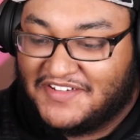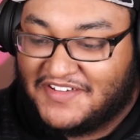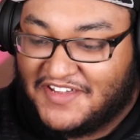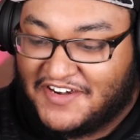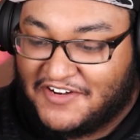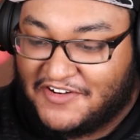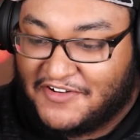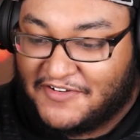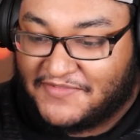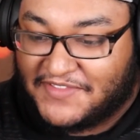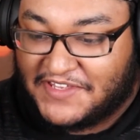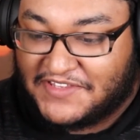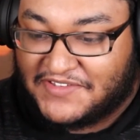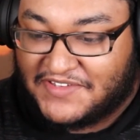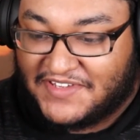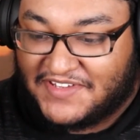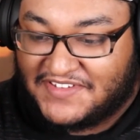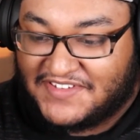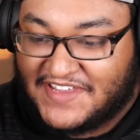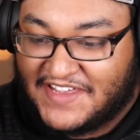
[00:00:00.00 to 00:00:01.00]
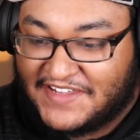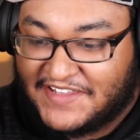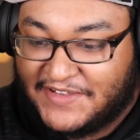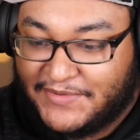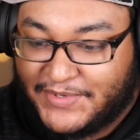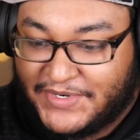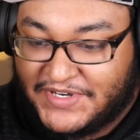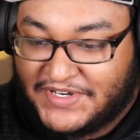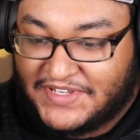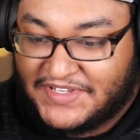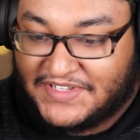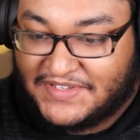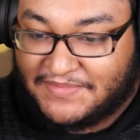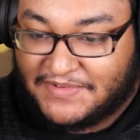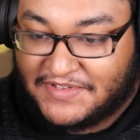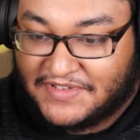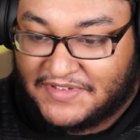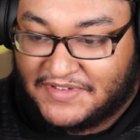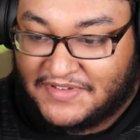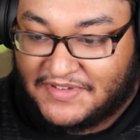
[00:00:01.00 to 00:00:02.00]
I don't know if that's exactly what it is,
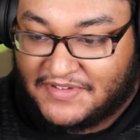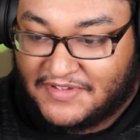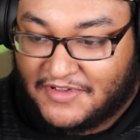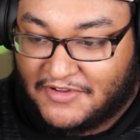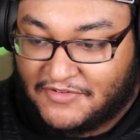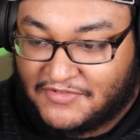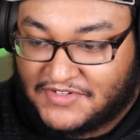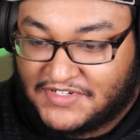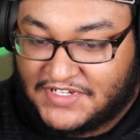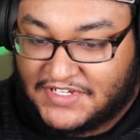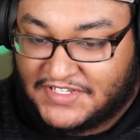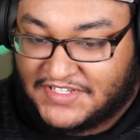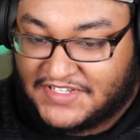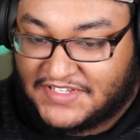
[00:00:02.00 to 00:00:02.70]
but oh Jesus.